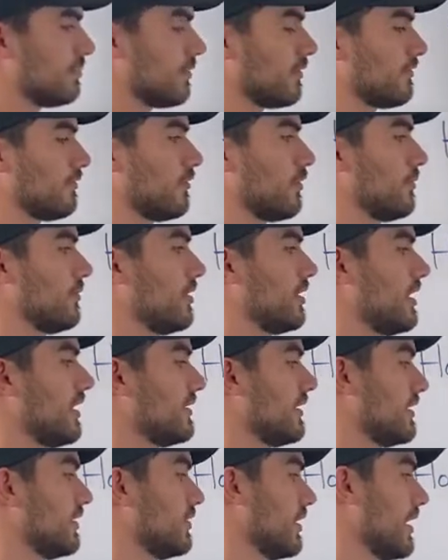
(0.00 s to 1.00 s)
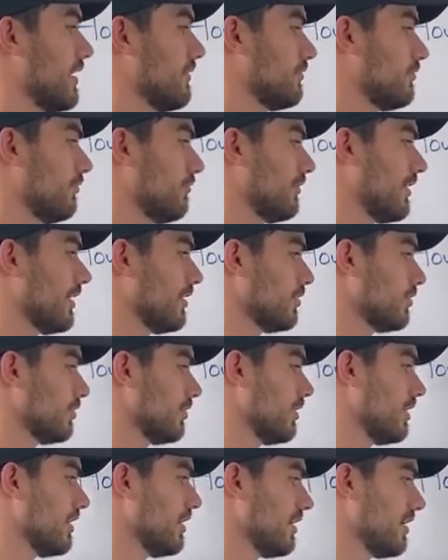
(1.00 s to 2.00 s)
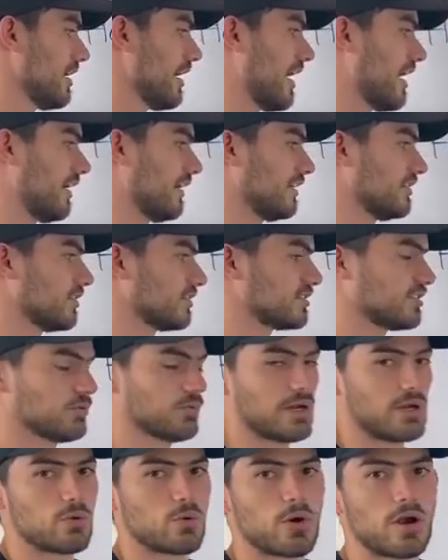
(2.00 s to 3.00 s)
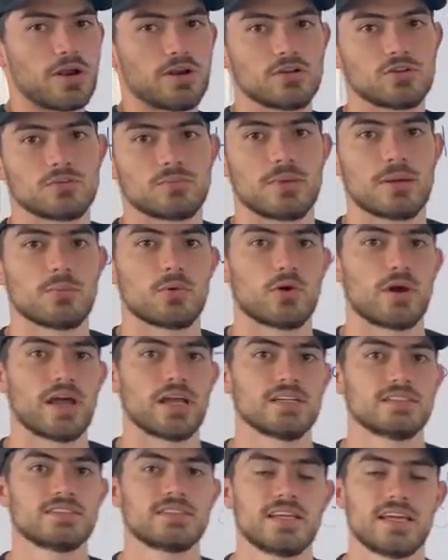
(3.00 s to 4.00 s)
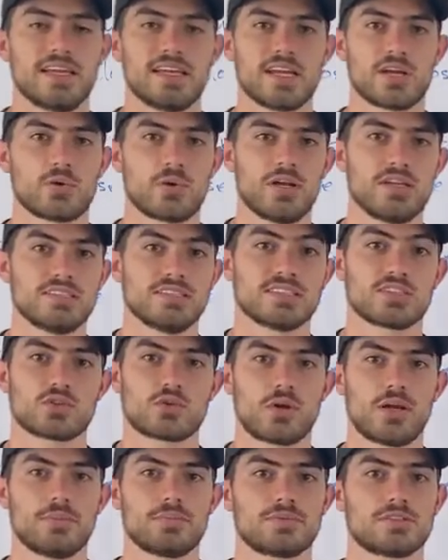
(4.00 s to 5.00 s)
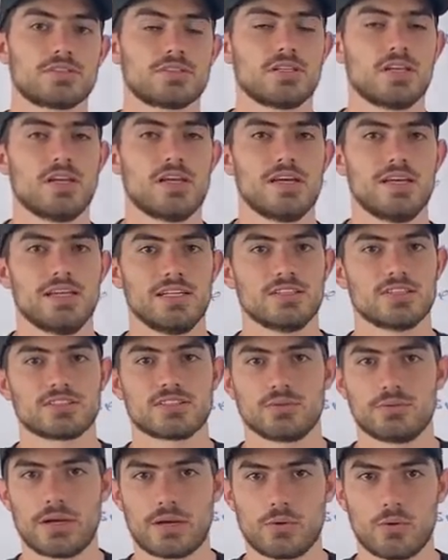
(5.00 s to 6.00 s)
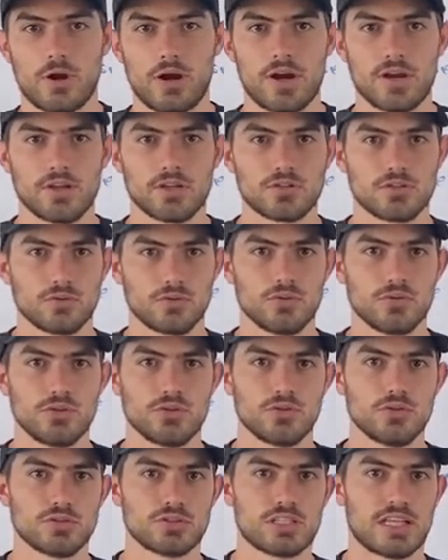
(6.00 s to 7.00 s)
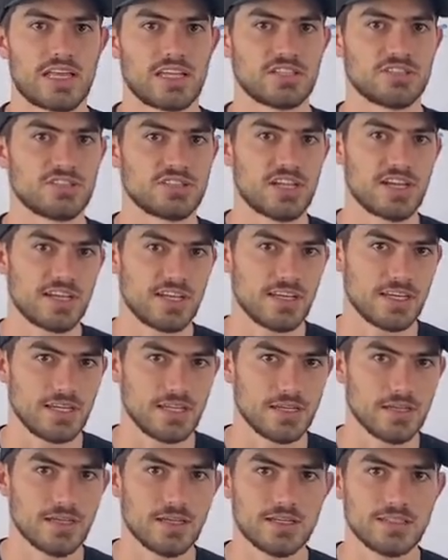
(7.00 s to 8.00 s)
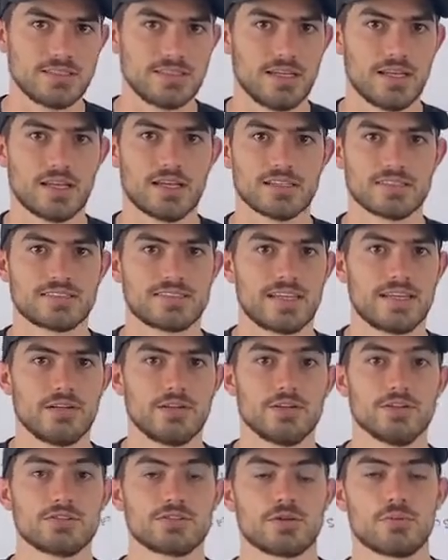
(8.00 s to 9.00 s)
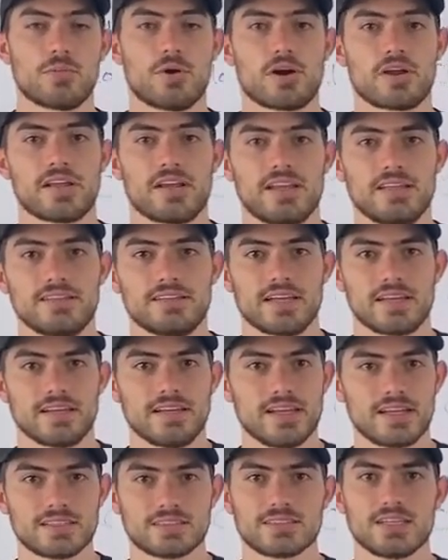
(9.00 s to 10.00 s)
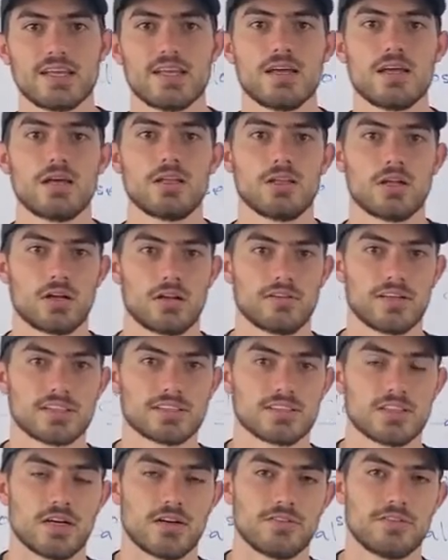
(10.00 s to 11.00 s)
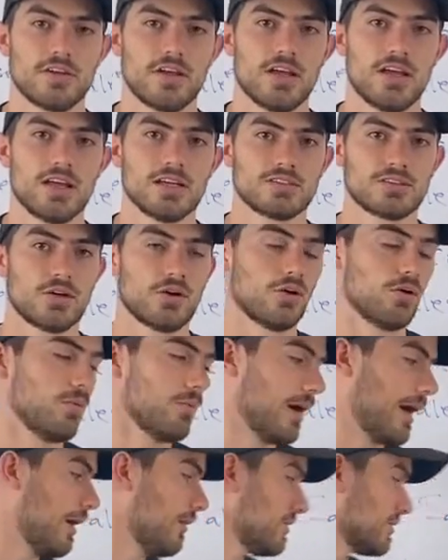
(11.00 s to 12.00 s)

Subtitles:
formula that you have to follow, and it doesn't require you to memorize any crazy scripts. It doesn't require you to use like shady sales or marketing techniques, none of that stuff. So how this